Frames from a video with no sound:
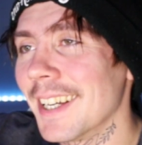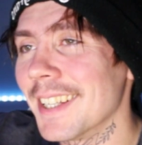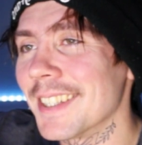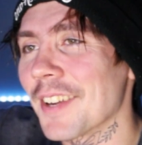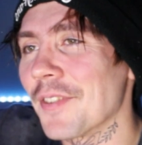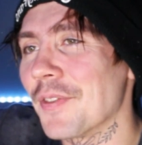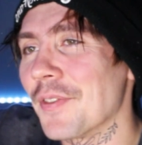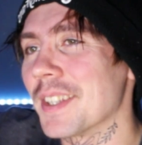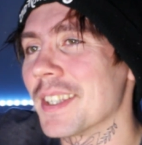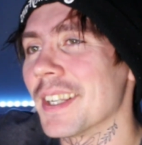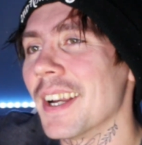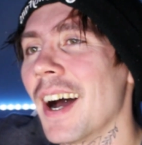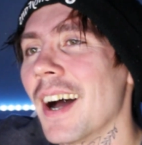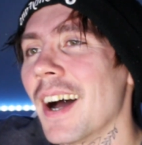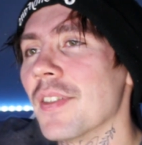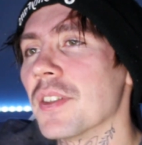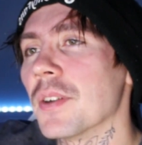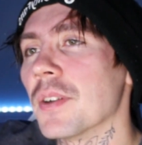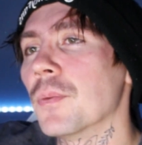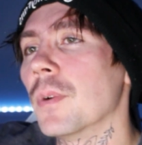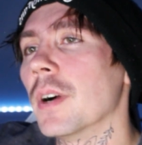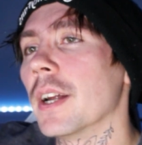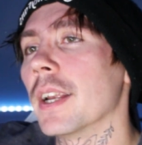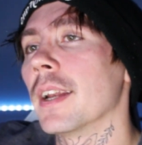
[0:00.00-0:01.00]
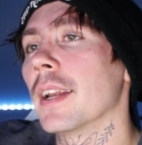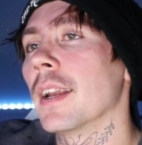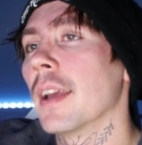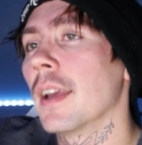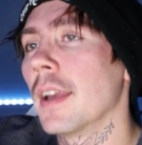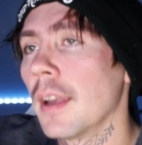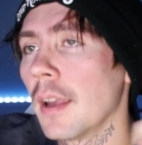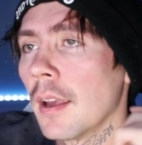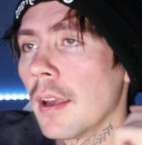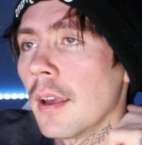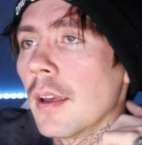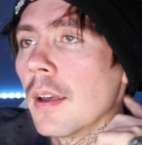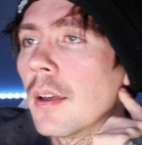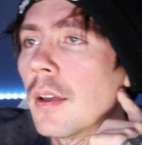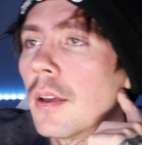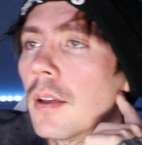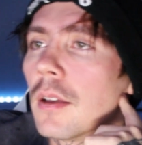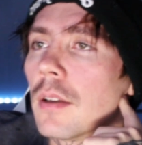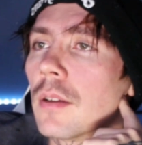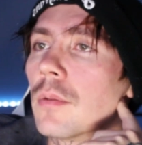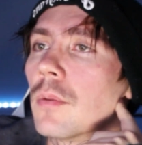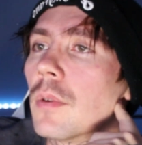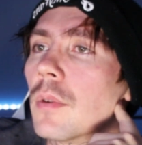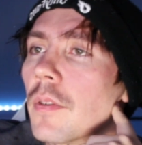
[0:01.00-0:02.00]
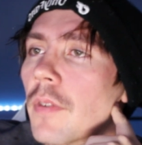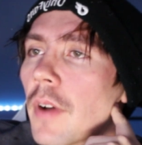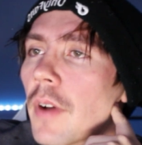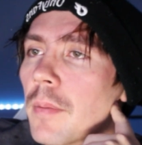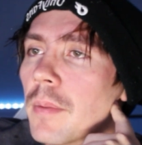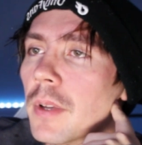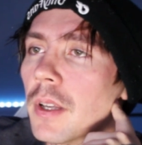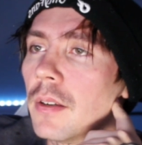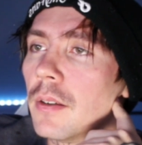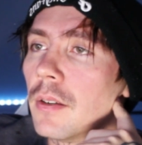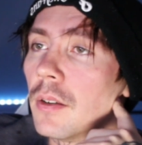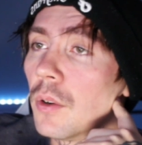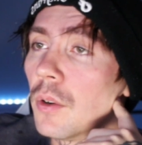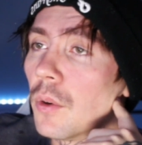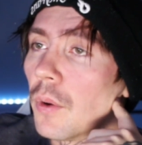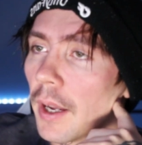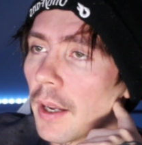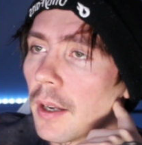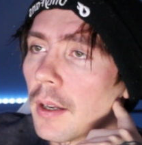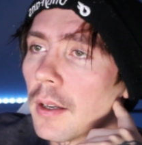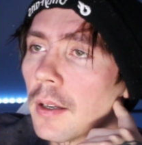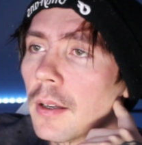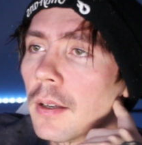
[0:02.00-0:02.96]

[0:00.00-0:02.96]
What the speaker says: if it's not, then what have I been doing?